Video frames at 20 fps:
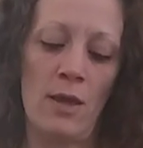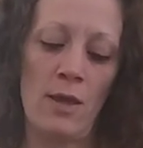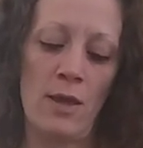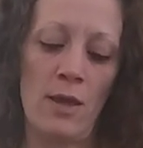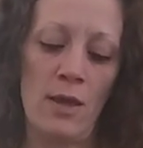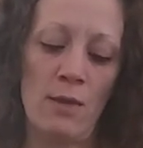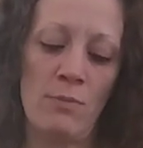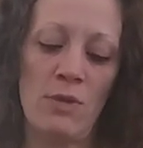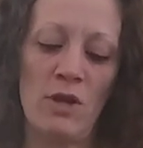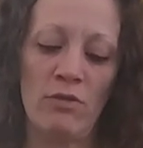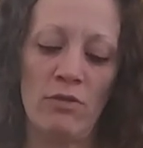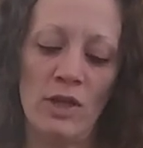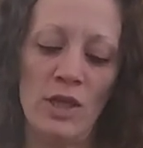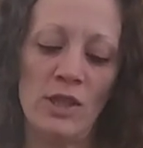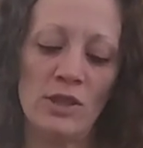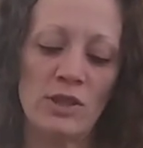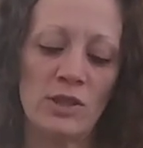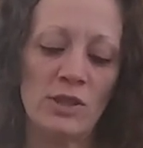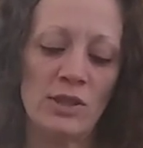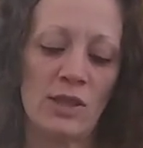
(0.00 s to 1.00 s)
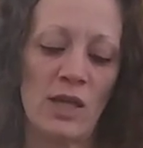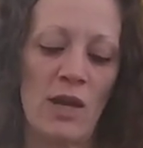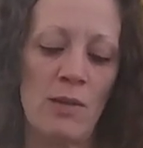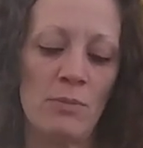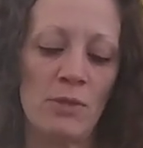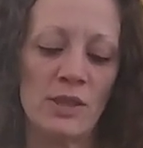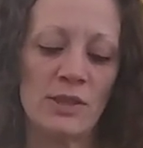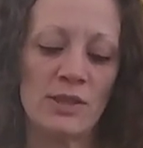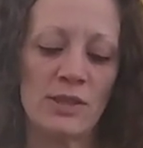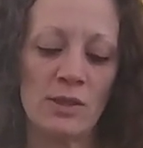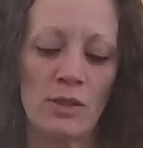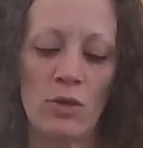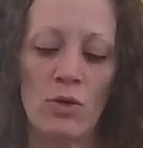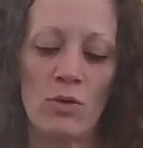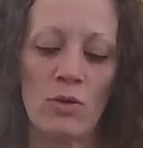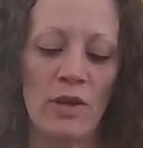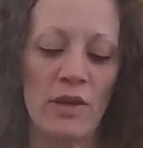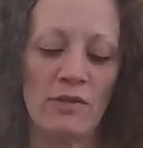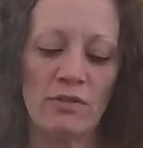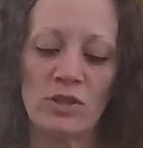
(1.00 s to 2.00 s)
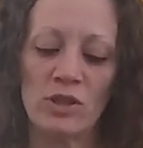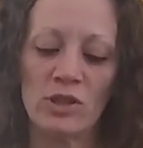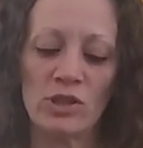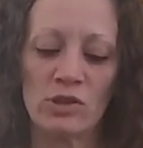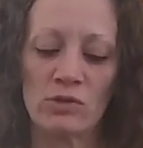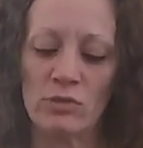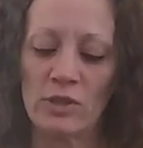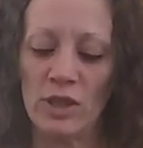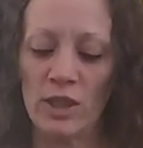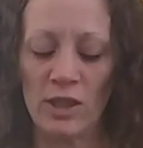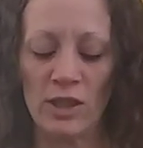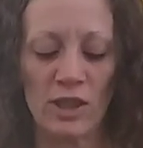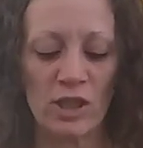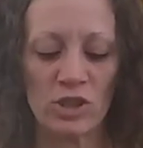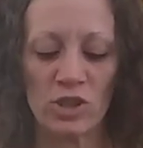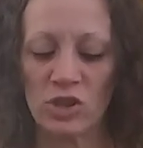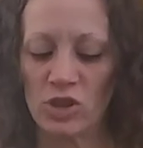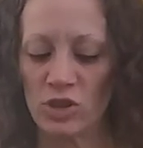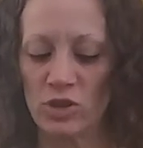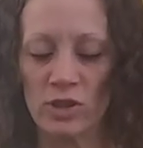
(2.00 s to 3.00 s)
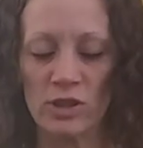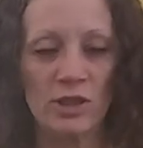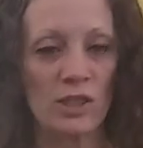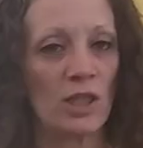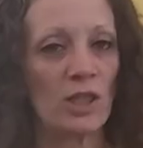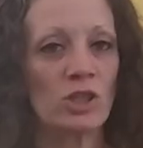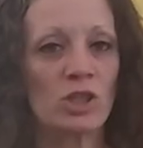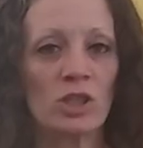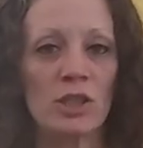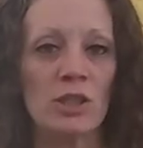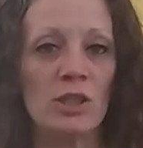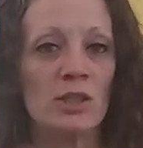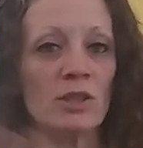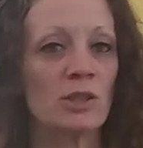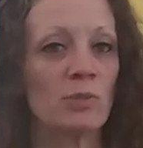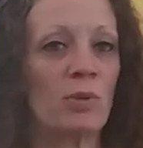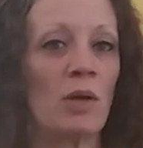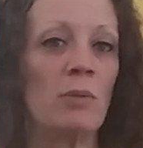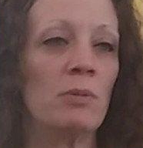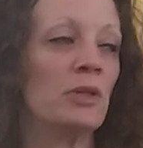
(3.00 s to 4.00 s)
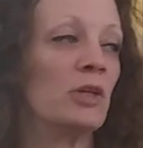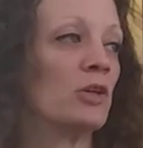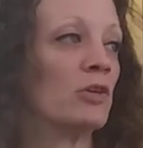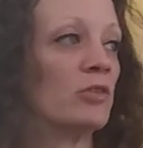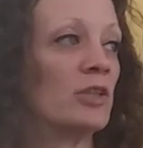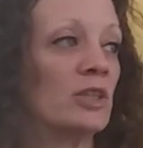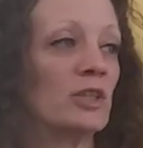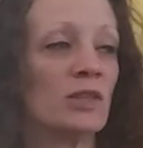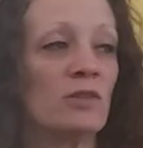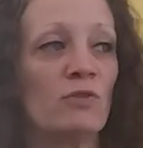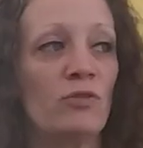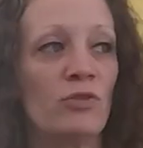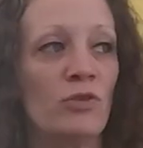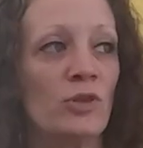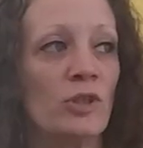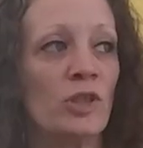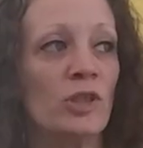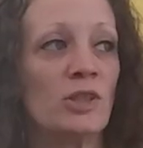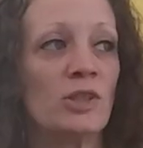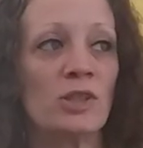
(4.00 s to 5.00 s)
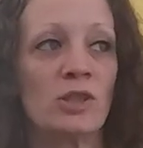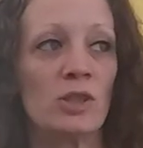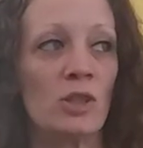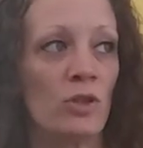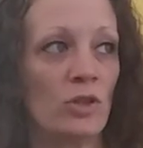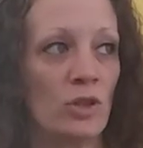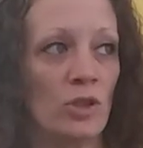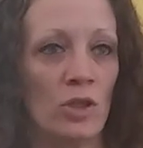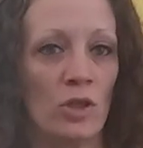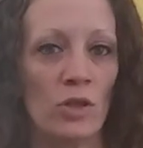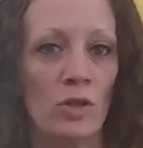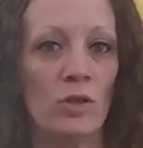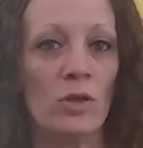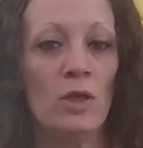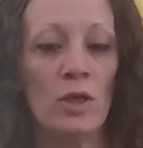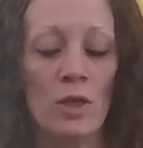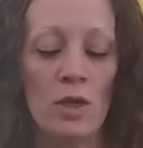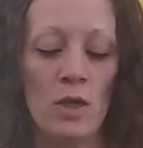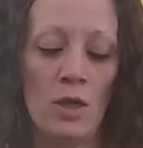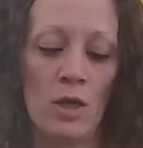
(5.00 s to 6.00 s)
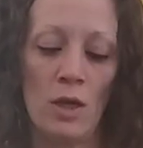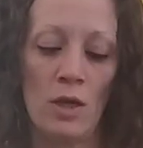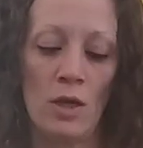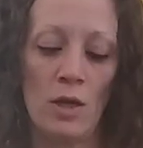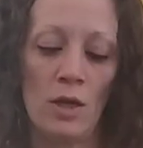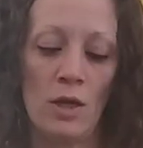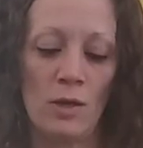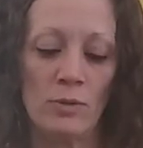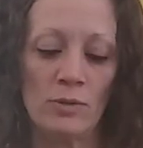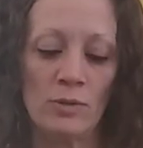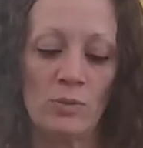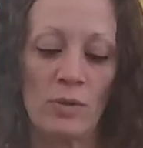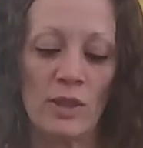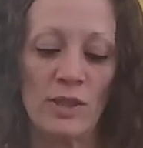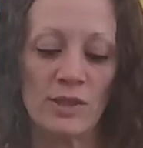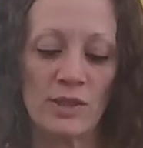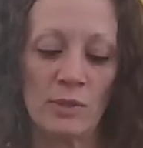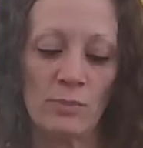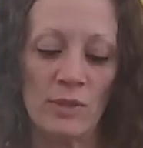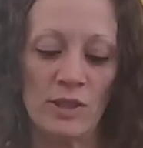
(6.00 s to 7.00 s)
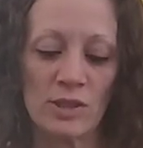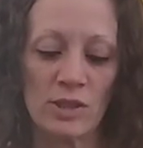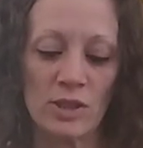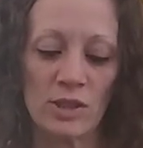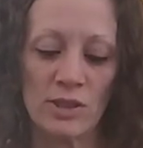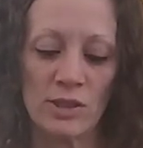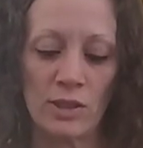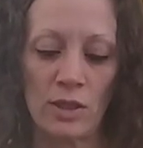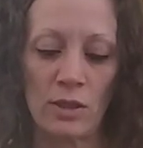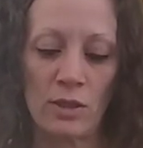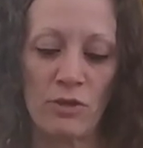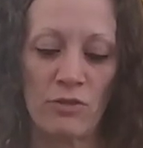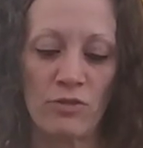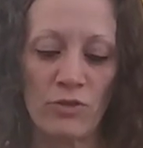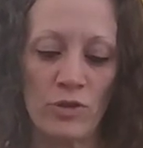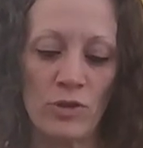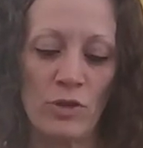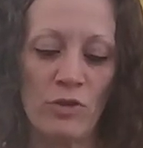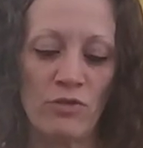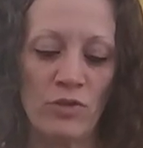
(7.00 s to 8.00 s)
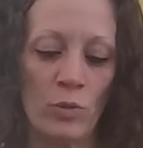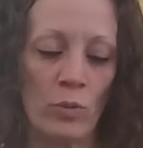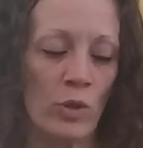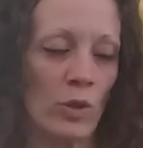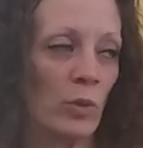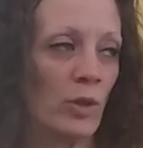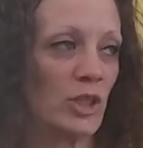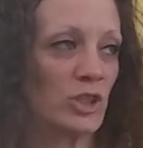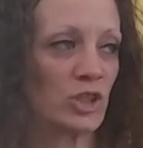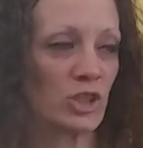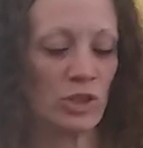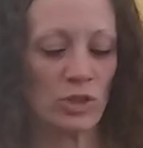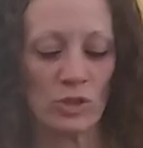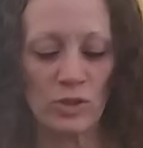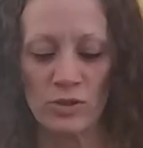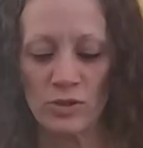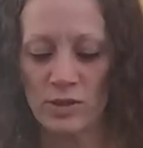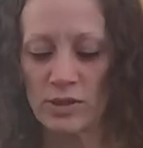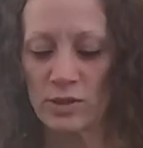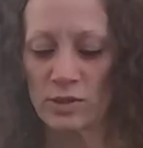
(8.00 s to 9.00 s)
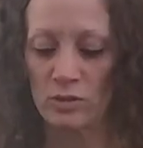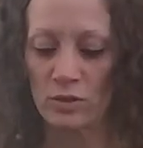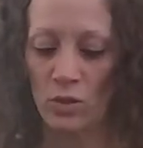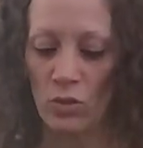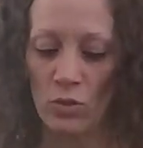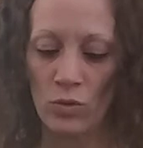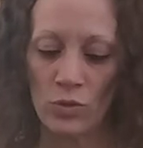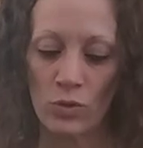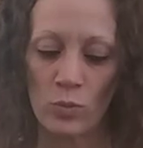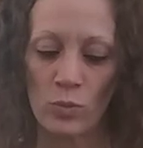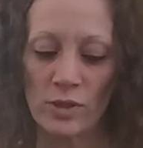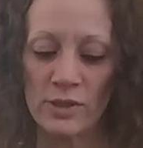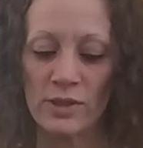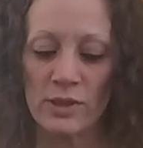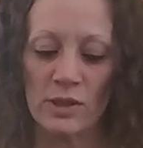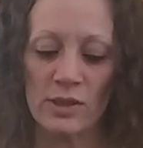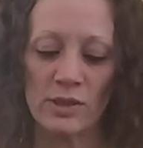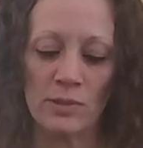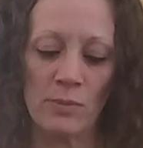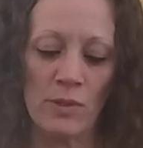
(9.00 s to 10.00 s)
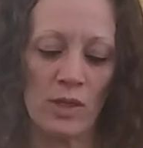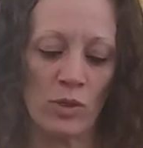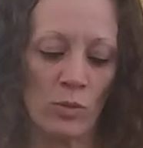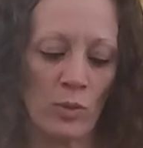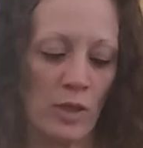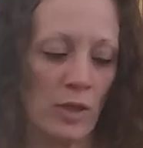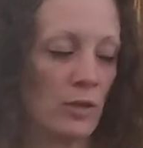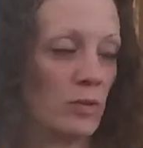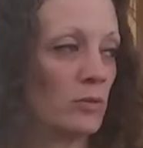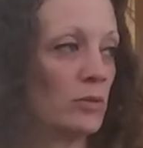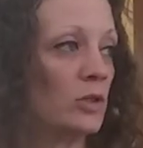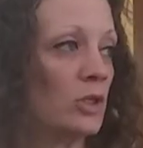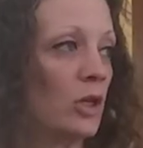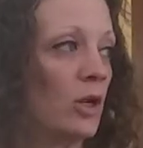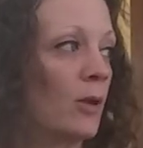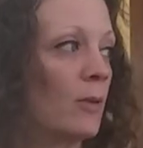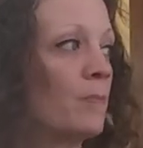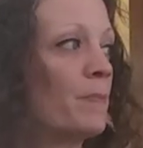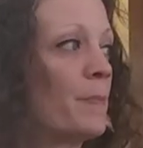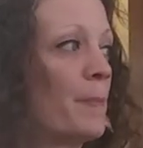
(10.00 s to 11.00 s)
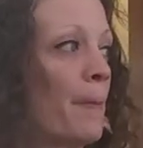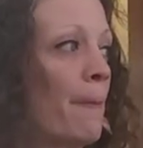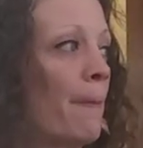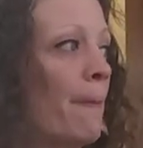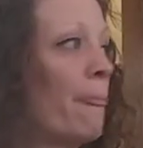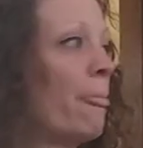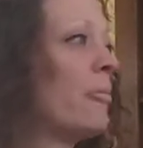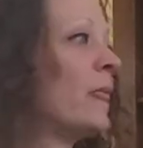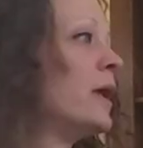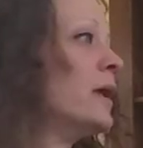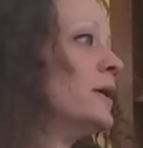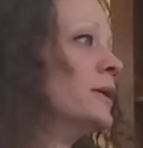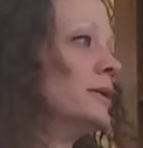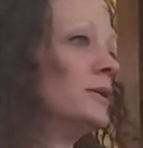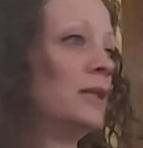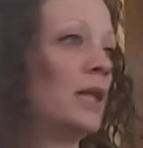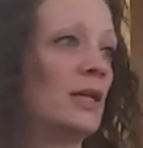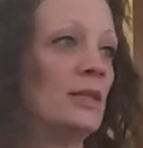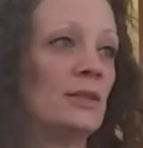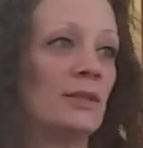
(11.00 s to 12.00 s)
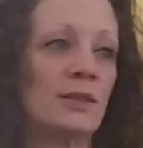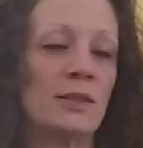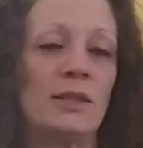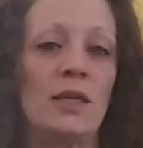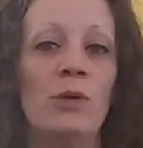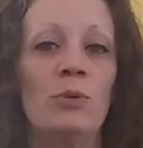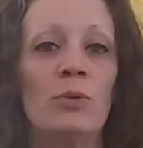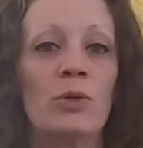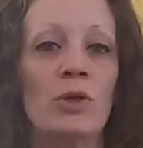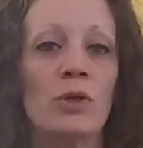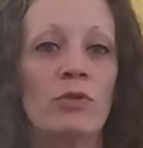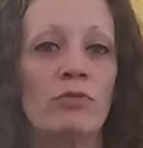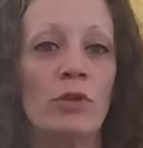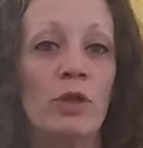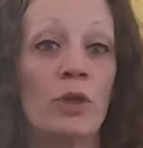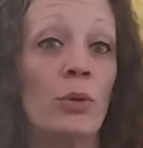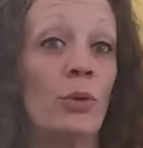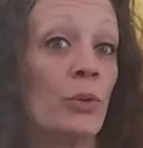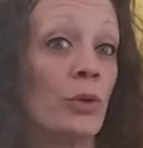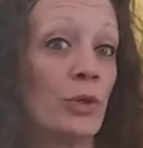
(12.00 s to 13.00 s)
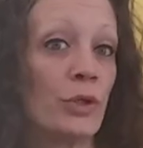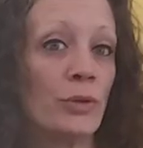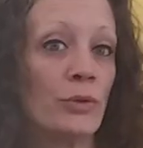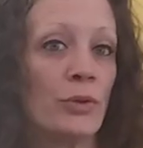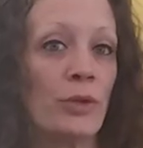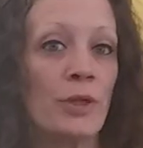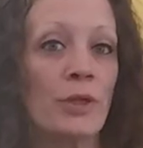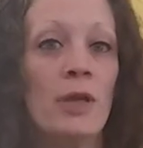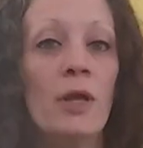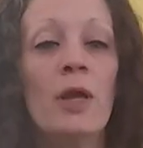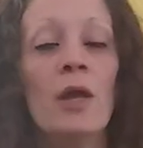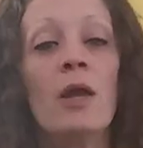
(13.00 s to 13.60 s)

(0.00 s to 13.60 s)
And my readings are timeless, so if this reading catches your attention, it's probably a reason for it. So, you know, um, there's probably some messages in there for you if you want to watch those. The older ones, it doesn't matter what, you know, dates they were recording on.